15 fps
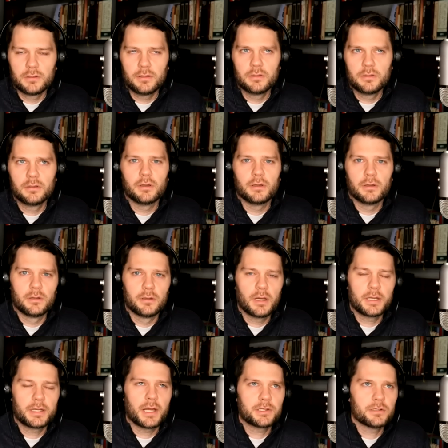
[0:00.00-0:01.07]
Yeah,
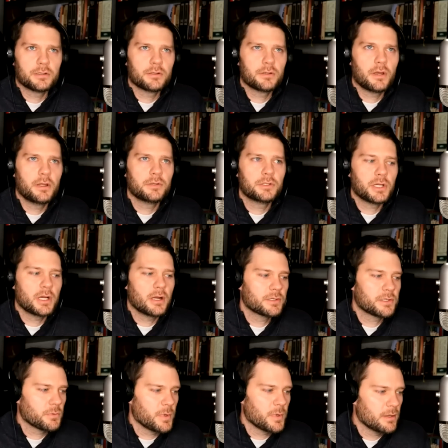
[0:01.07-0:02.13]
I got you, uh, Jared.
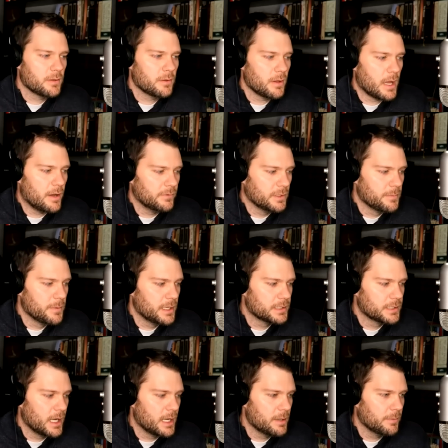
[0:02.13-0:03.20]
Since we have limited
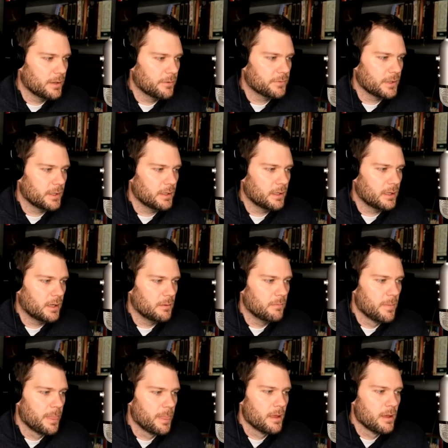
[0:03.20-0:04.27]
time left, uh, um,
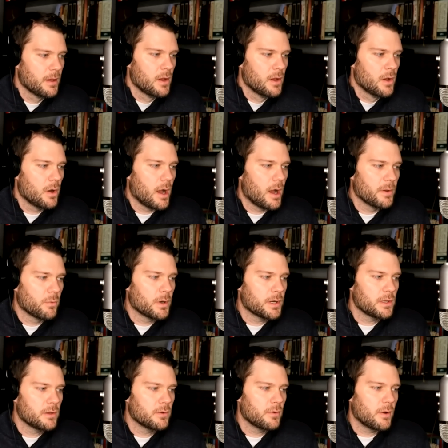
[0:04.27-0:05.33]
I mean, what do
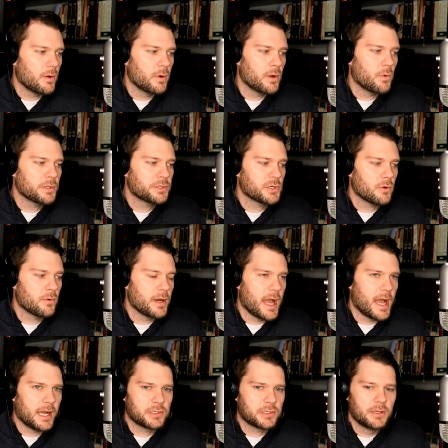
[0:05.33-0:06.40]
you? What, what's your
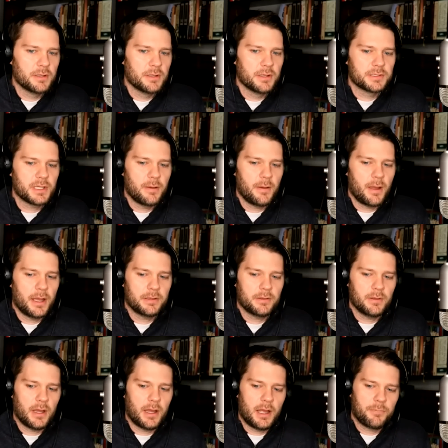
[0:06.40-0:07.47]
reaction to this? I, I,
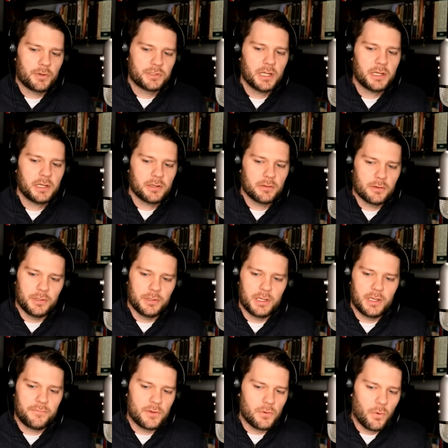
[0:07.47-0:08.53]
I
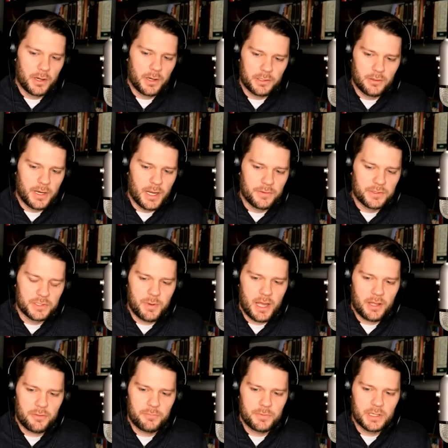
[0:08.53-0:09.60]
particularly, if you want to go down this
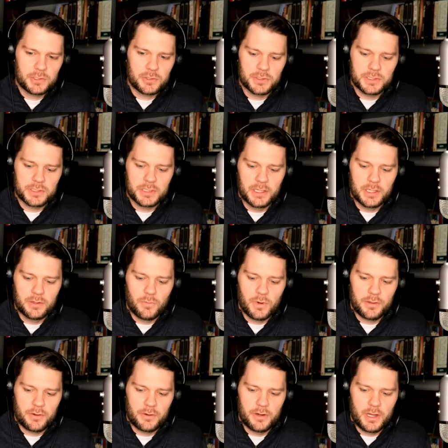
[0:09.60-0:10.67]
path, be interested in
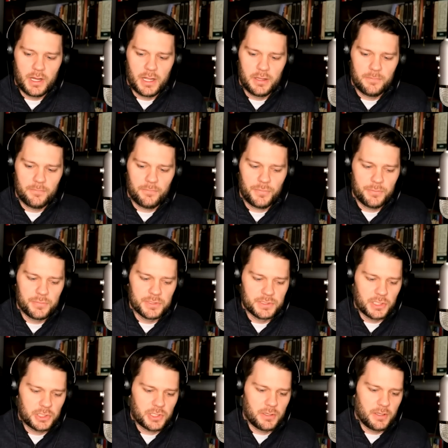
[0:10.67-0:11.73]
whether or not the
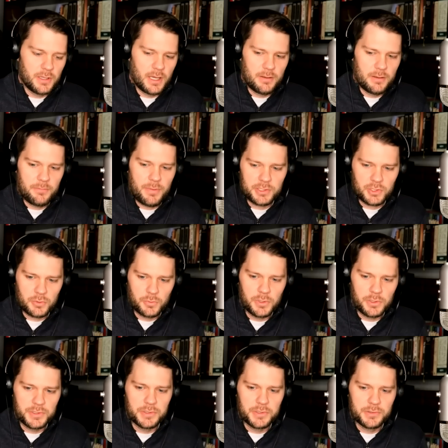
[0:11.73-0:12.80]
position that Pastor
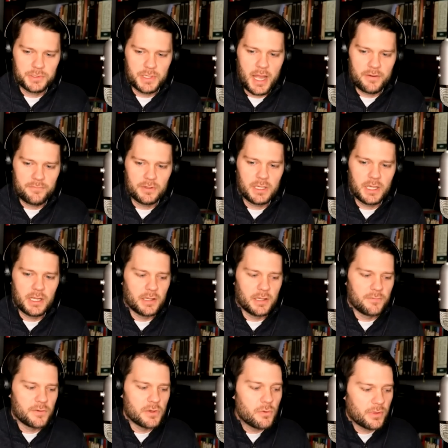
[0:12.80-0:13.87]
Wilson's advocating,
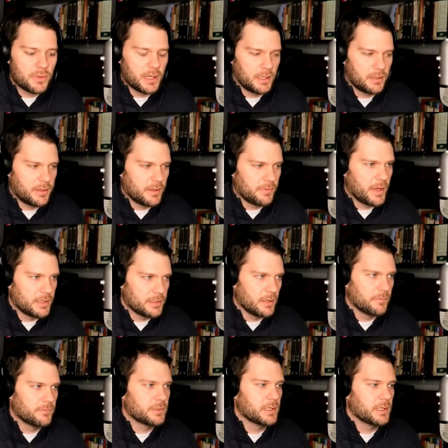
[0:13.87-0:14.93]
if you think that that
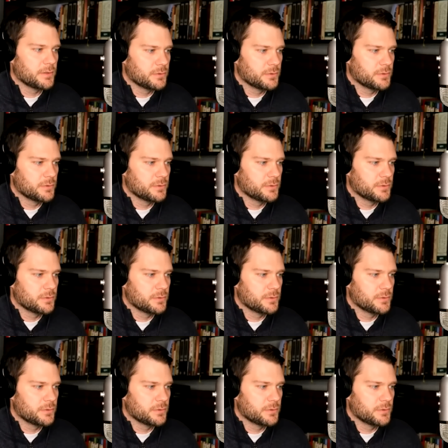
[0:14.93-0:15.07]
dovetails